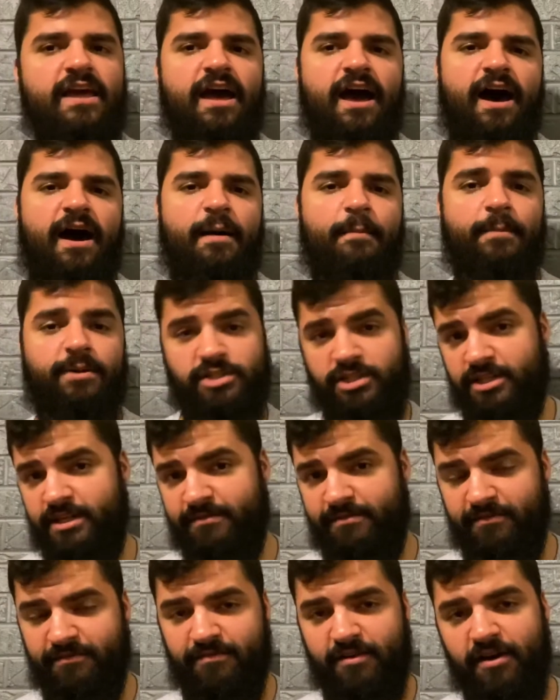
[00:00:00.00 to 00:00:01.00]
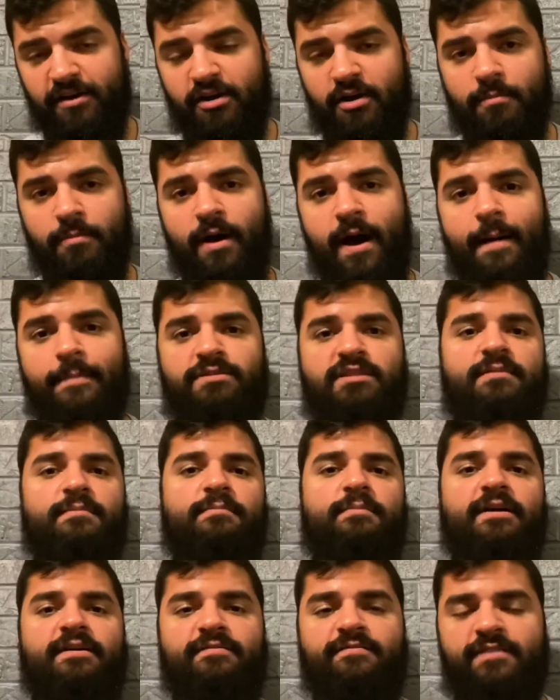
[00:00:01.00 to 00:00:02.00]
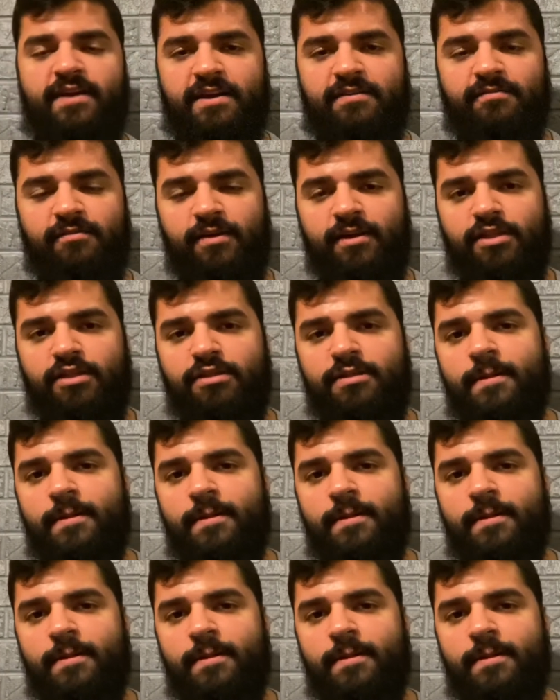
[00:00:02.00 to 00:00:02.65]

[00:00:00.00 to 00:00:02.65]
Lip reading: a bunch of different Funko Pops, some of my favorites.